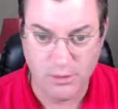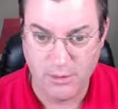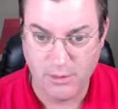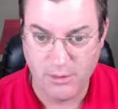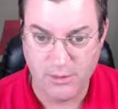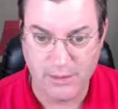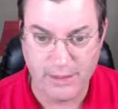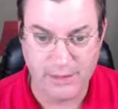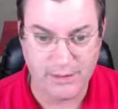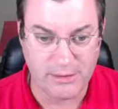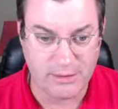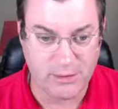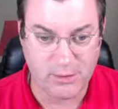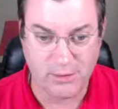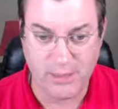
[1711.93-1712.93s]
That is
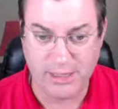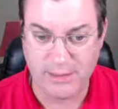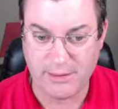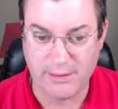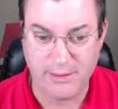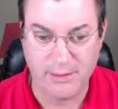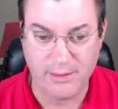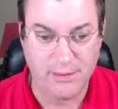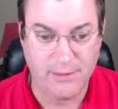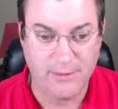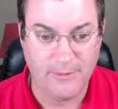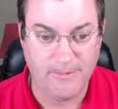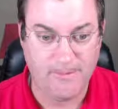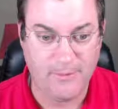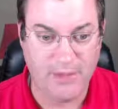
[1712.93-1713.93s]
correct.
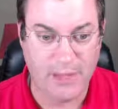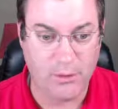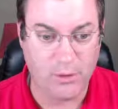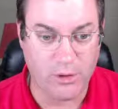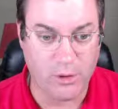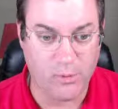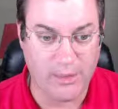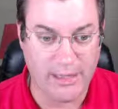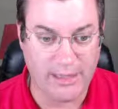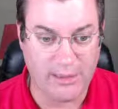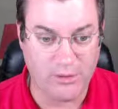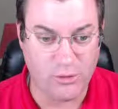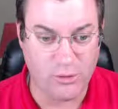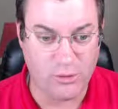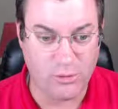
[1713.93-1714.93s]
Now we'll go back and do
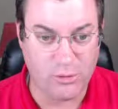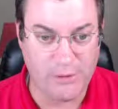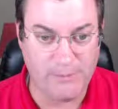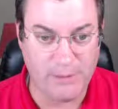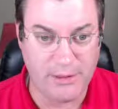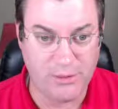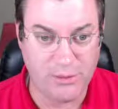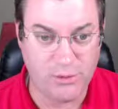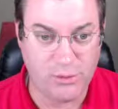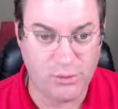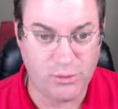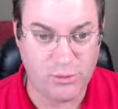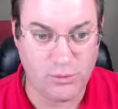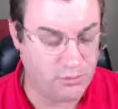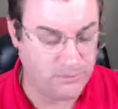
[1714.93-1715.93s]
the repitch
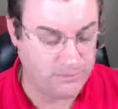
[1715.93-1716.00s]
tool.